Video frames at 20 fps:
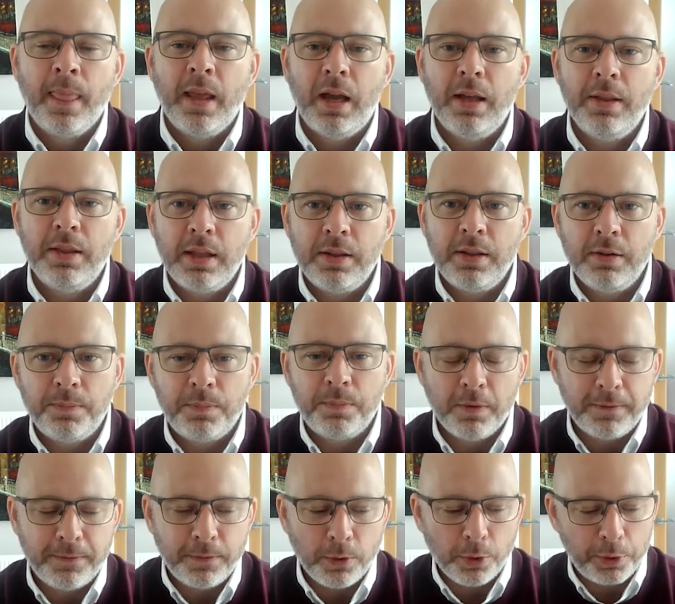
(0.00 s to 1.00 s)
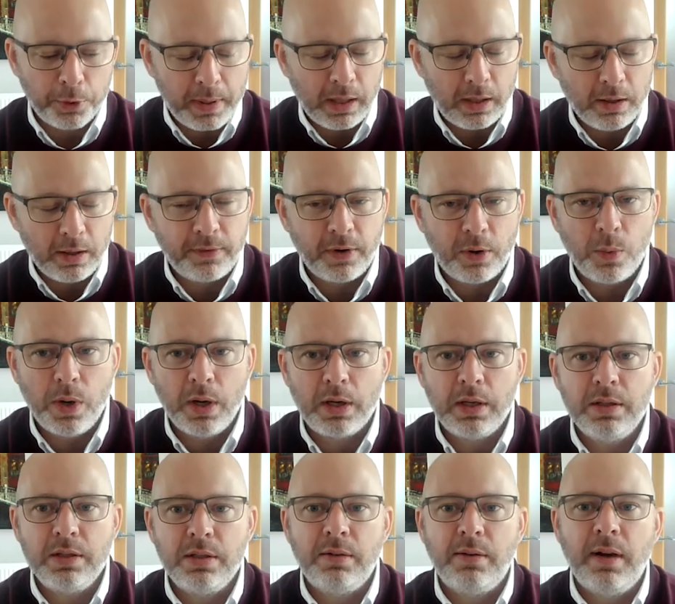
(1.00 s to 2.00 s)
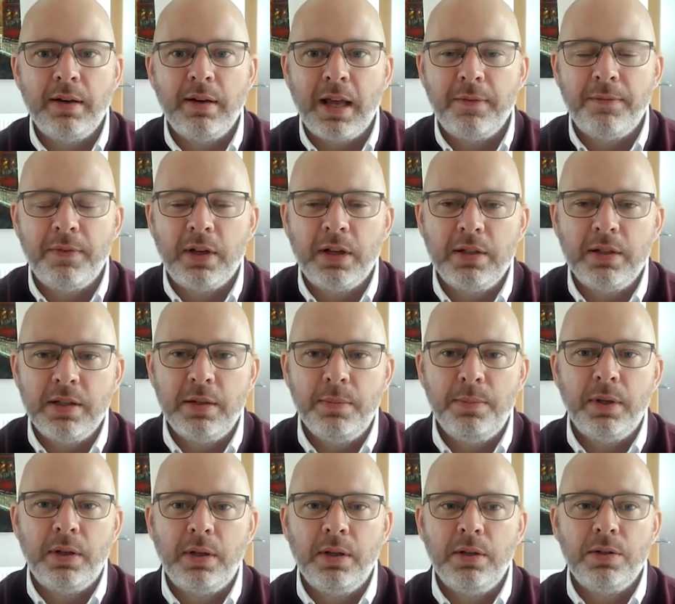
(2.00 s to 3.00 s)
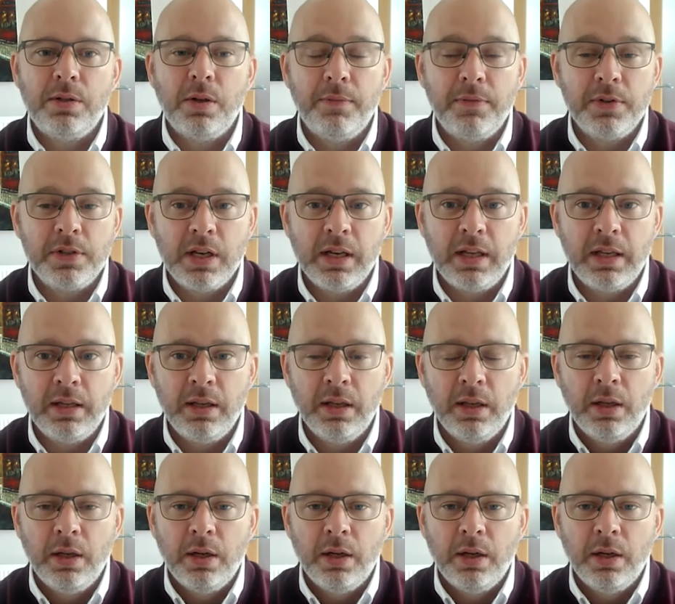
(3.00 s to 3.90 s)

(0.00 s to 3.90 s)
And then the, mm-hmm. the fourth pillar of our work is around advocacy, because obviously